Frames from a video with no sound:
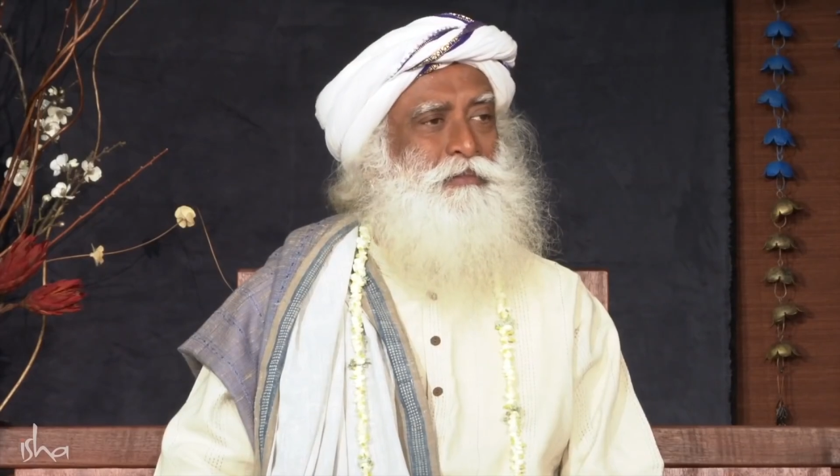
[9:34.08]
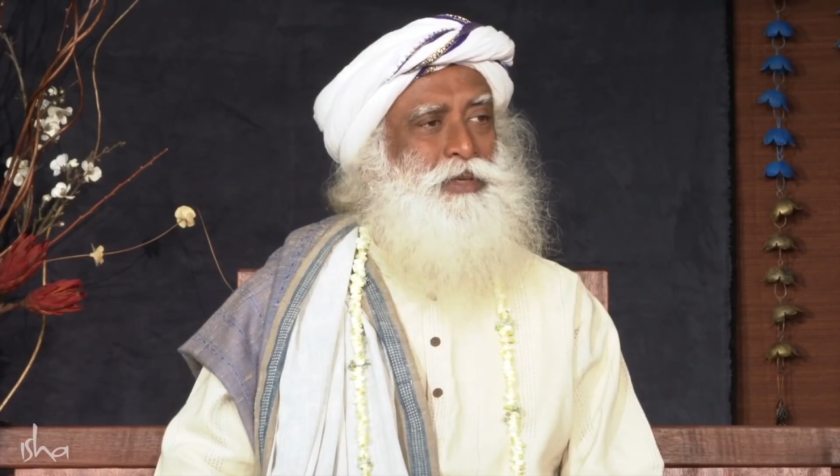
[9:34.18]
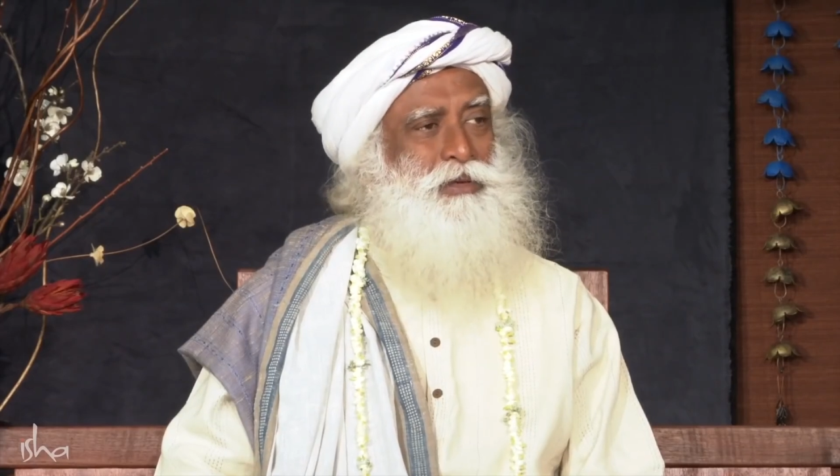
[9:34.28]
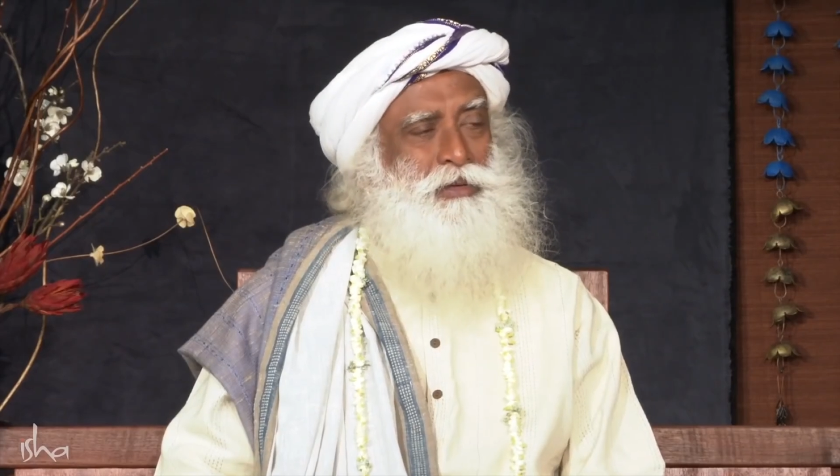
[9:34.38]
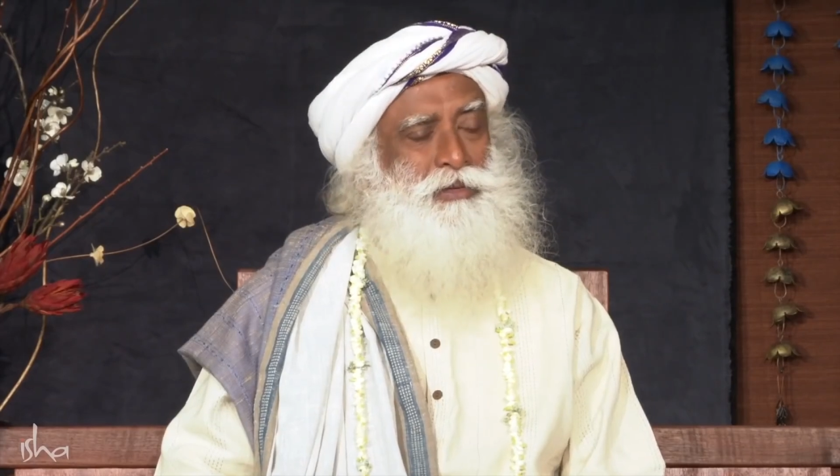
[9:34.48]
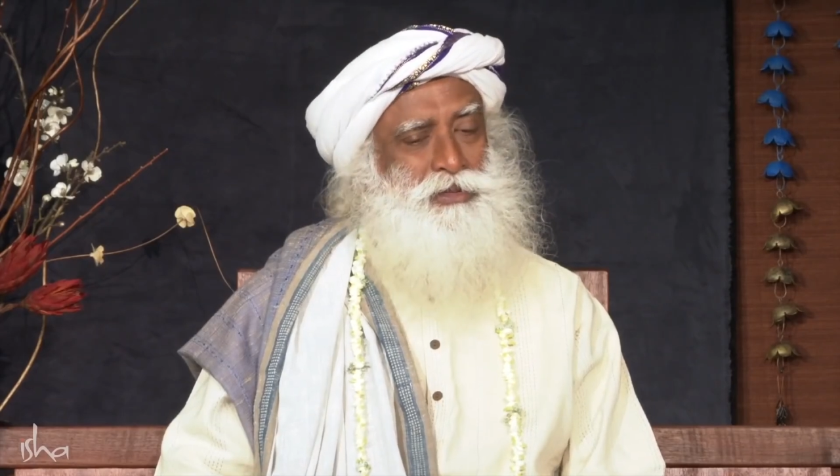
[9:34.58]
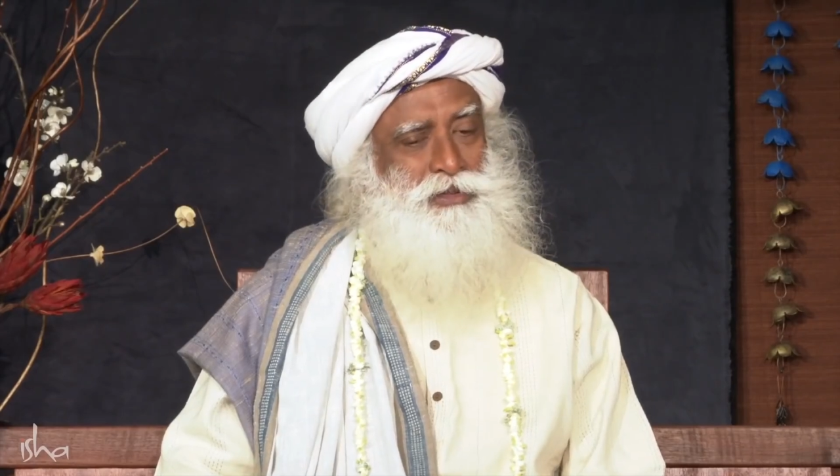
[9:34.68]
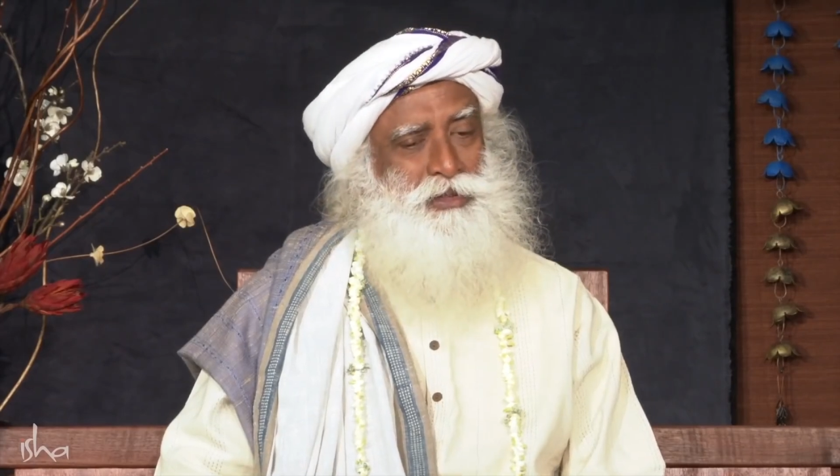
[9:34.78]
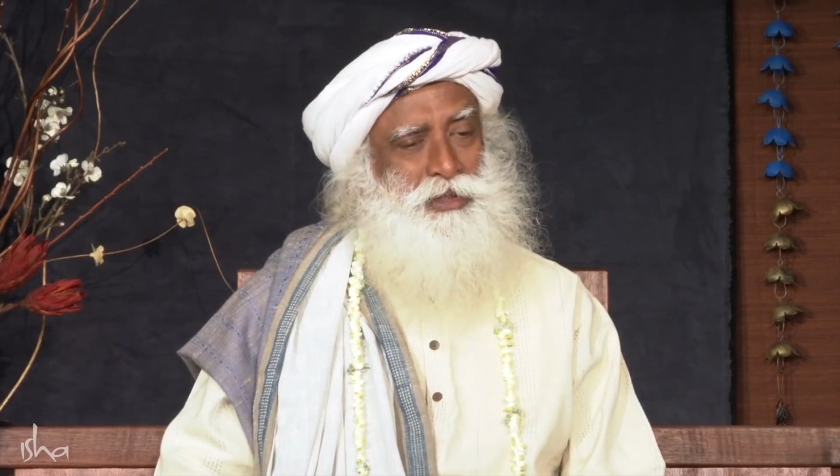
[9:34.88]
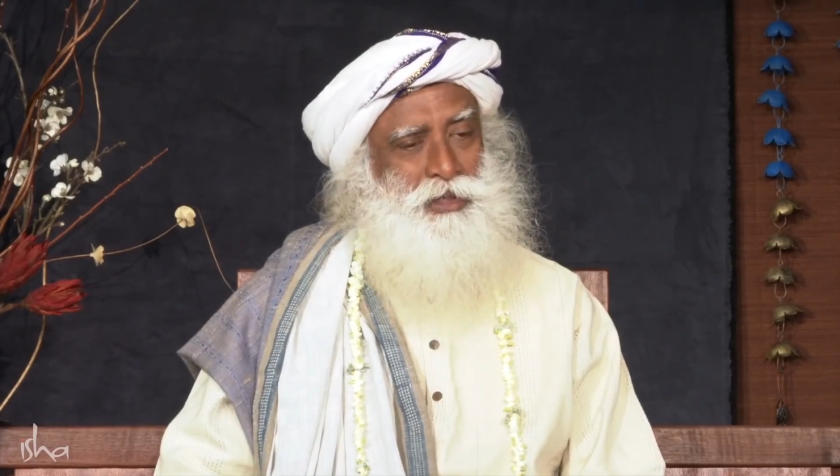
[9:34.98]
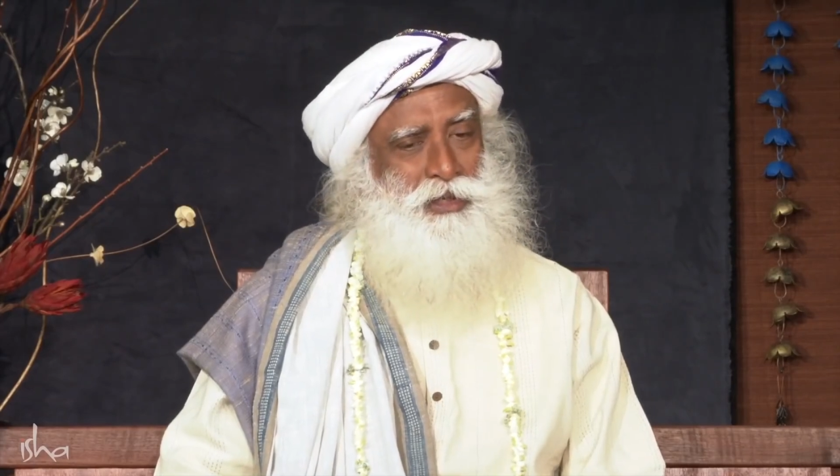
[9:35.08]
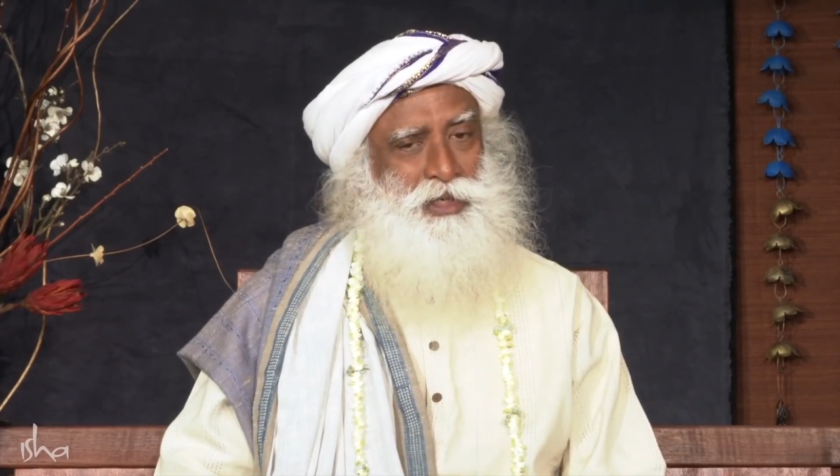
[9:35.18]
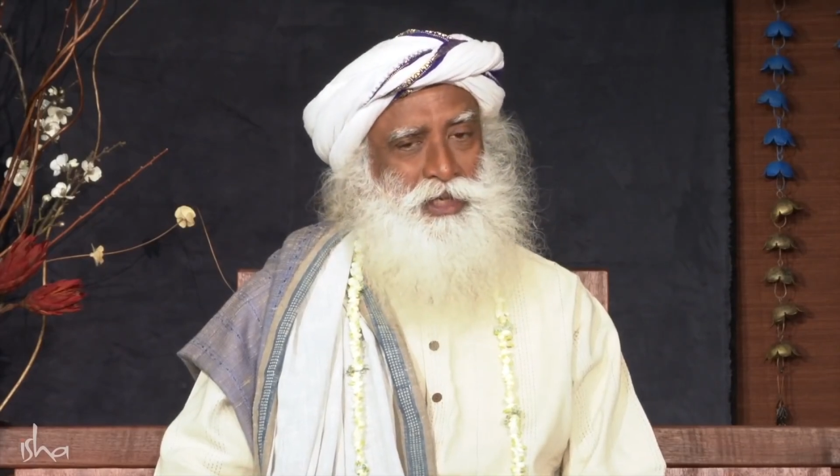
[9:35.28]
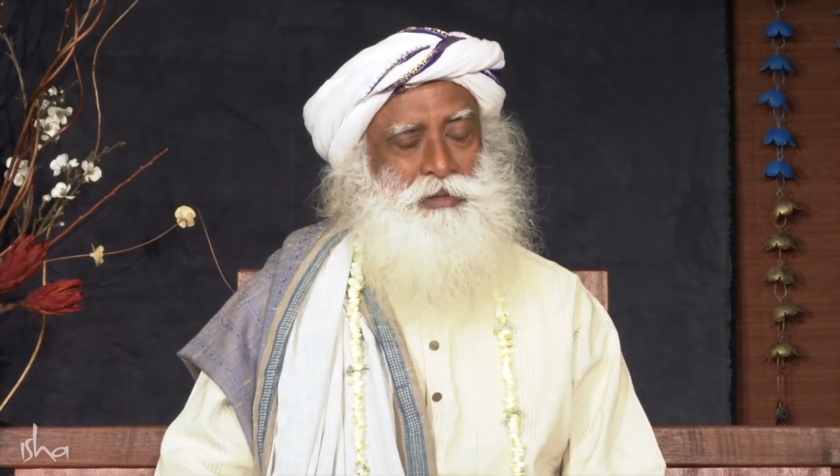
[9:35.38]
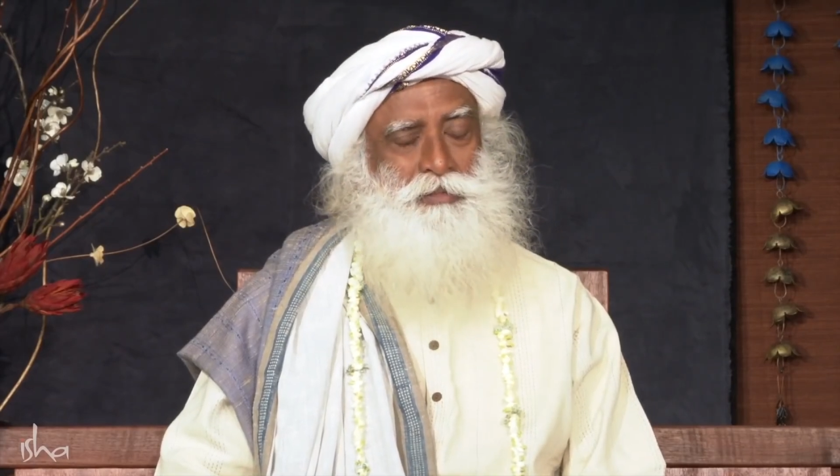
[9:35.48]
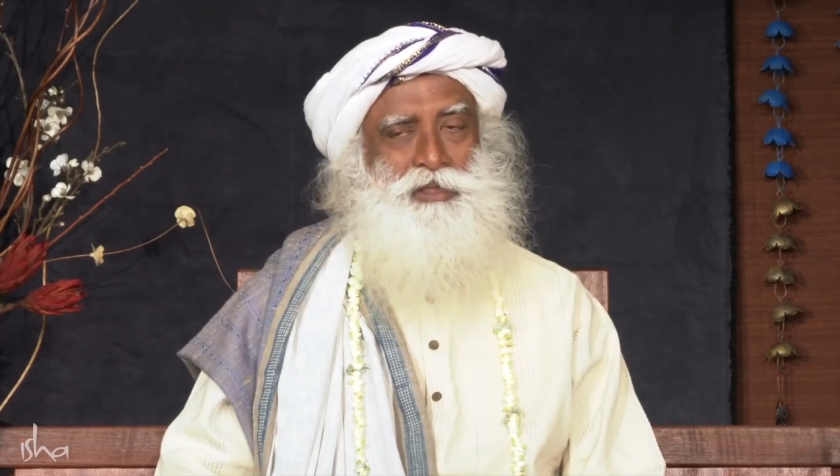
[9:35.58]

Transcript: Because neem